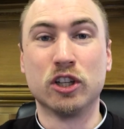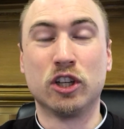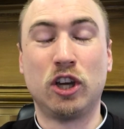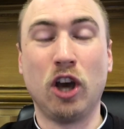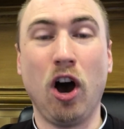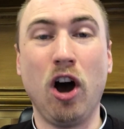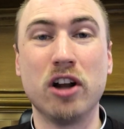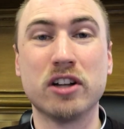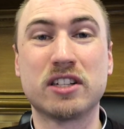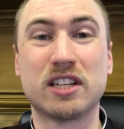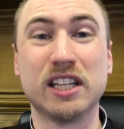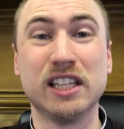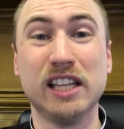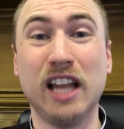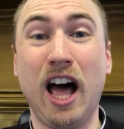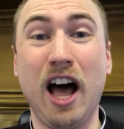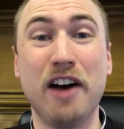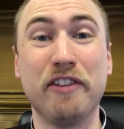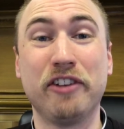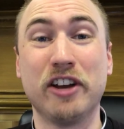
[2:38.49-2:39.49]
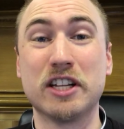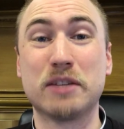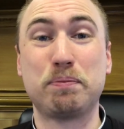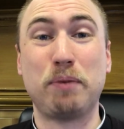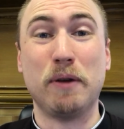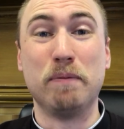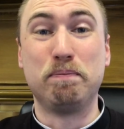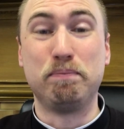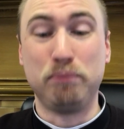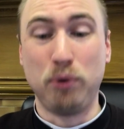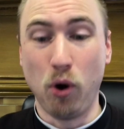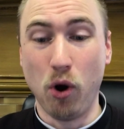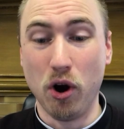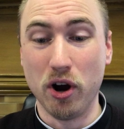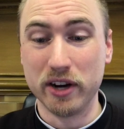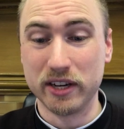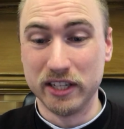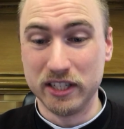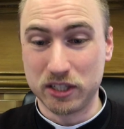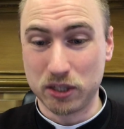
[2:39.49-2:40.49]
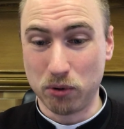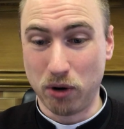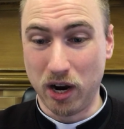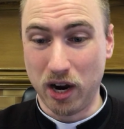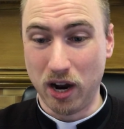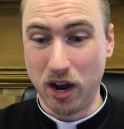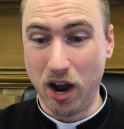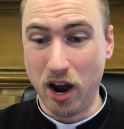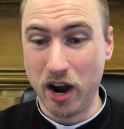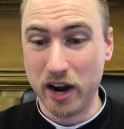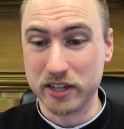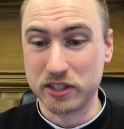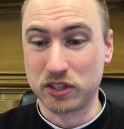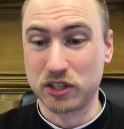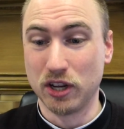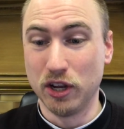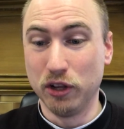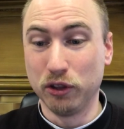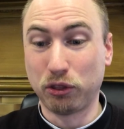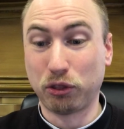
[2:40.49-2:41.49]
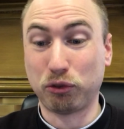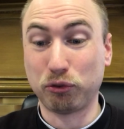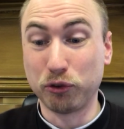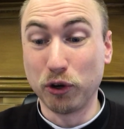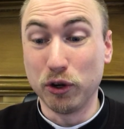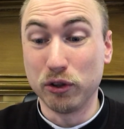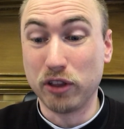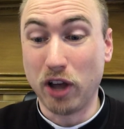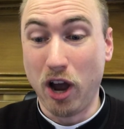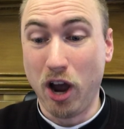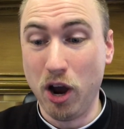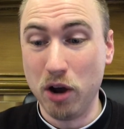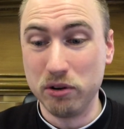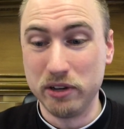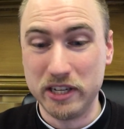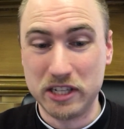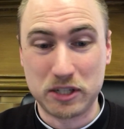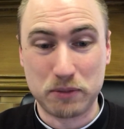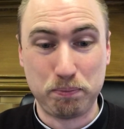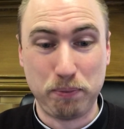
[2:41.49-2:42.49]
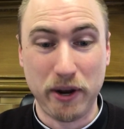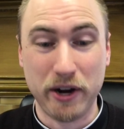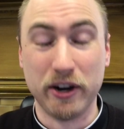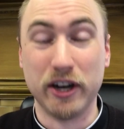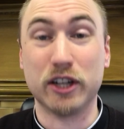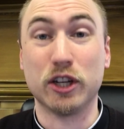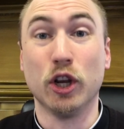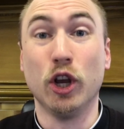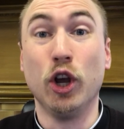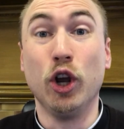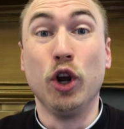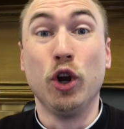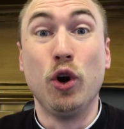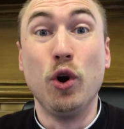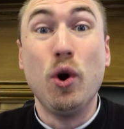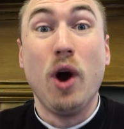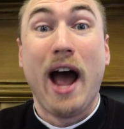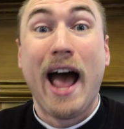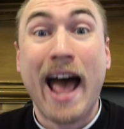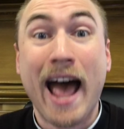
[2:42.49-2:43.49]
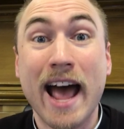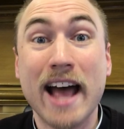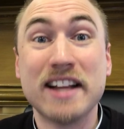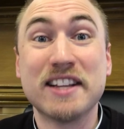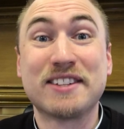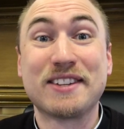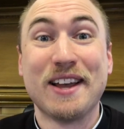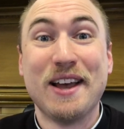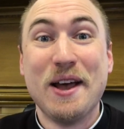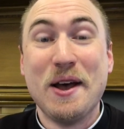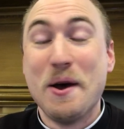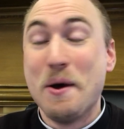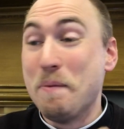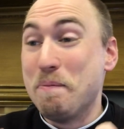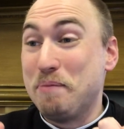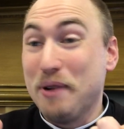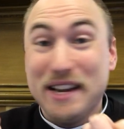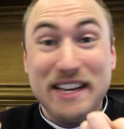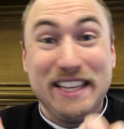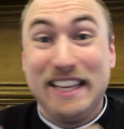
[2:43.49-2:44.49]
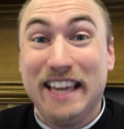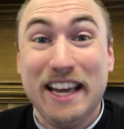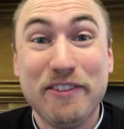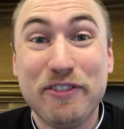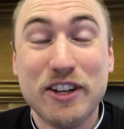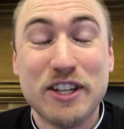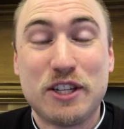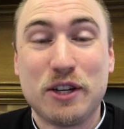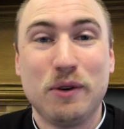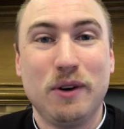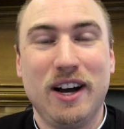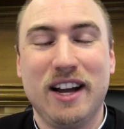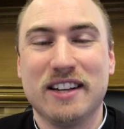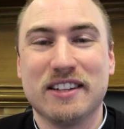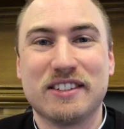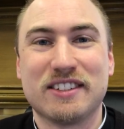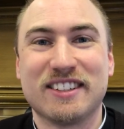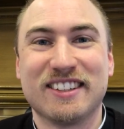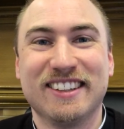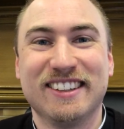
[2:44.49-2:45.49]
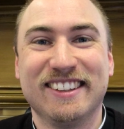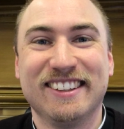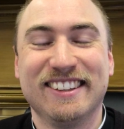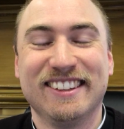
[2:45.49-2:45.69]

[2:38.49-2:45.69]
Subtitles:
God's love has been poured into our hearts through the Holy Spirit who has been given to us.